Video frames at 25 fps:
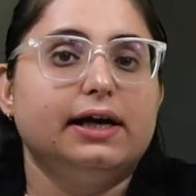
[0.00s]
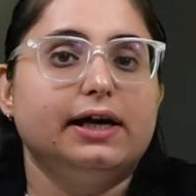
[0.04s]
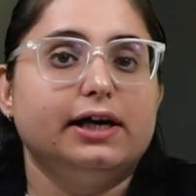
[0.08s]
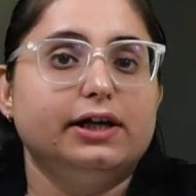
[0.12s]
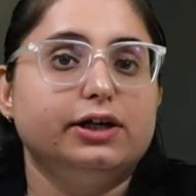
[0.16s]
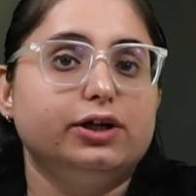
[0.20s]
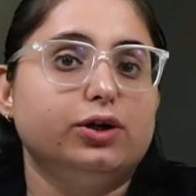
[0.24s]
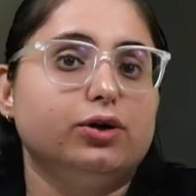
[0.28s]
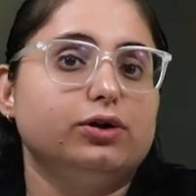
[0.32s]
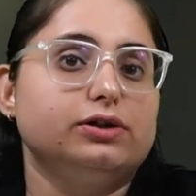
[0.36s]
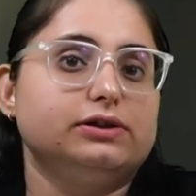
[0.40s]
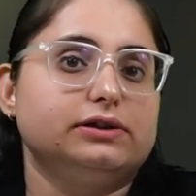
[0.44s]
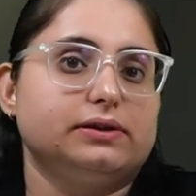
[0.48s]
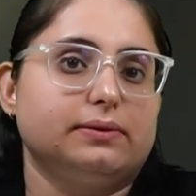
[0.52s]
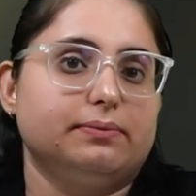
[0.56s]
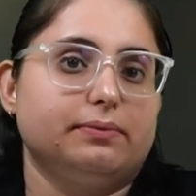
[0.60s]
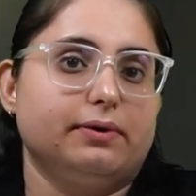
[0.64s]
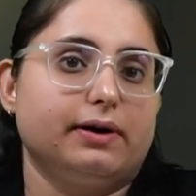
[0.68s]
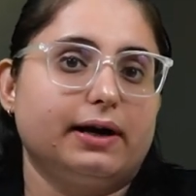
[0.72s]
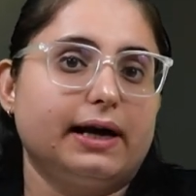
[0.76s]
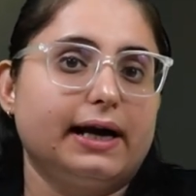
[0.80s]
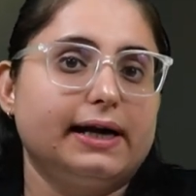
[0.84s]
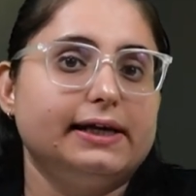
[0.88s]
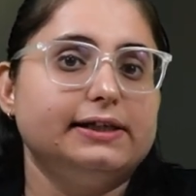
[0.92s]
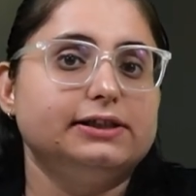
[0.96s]
in your
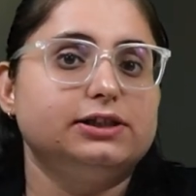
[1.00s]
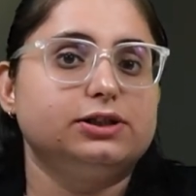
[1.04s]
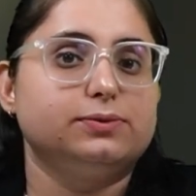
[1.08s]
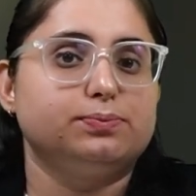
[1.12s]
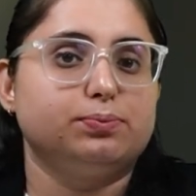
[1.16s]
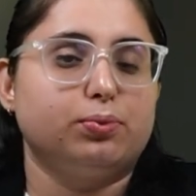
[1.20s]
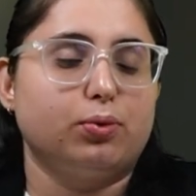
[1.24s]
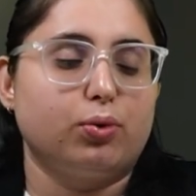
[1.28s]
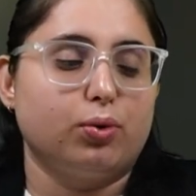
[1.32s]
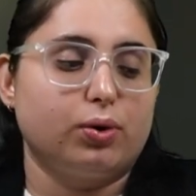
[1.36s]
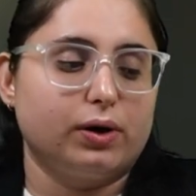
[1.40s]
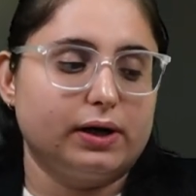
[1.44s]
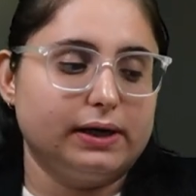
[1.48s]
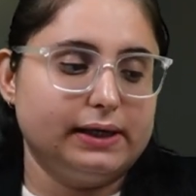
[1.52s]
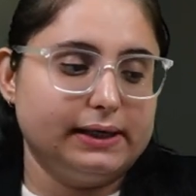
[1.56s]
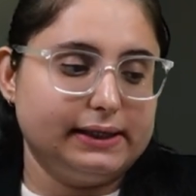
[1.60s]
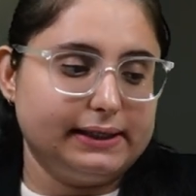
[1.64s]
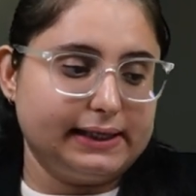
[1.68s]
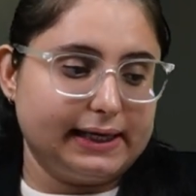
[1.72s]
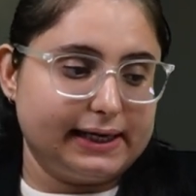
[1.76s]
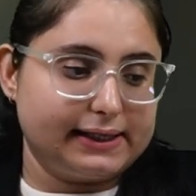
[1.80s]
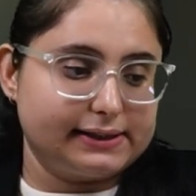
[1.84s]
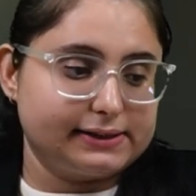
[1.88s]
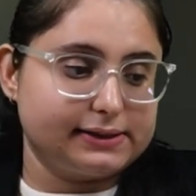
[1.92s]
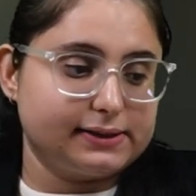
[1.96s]
summarized
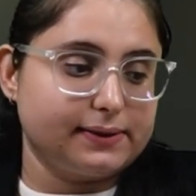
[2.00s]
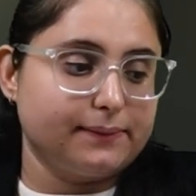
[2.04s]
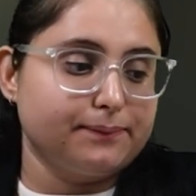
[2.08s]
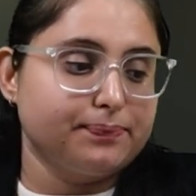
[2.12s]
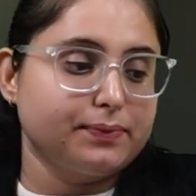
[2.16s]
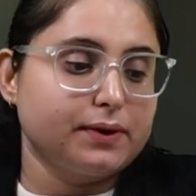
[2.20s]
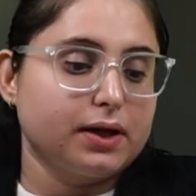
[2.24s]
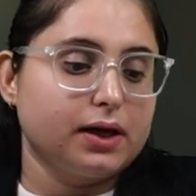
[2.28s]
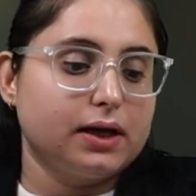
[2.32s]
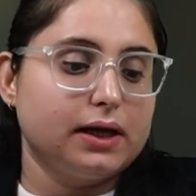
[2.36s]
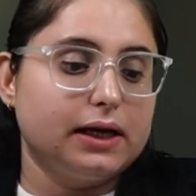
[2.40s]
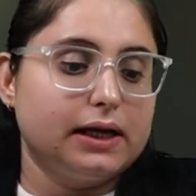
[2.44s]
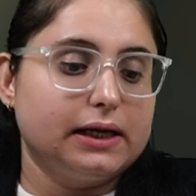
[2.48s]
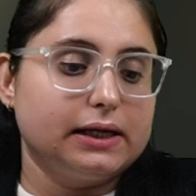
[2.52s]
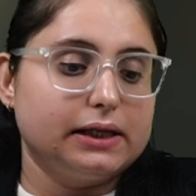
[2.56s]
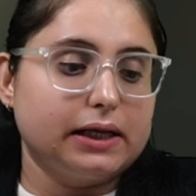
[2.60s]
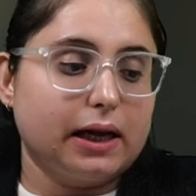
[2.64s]
spoken text.